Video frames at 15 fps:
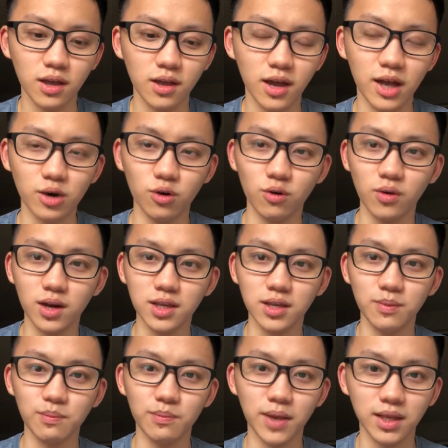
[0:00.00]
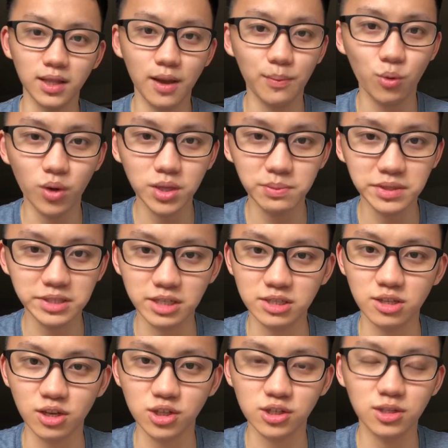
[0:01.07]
had already made appointments and such.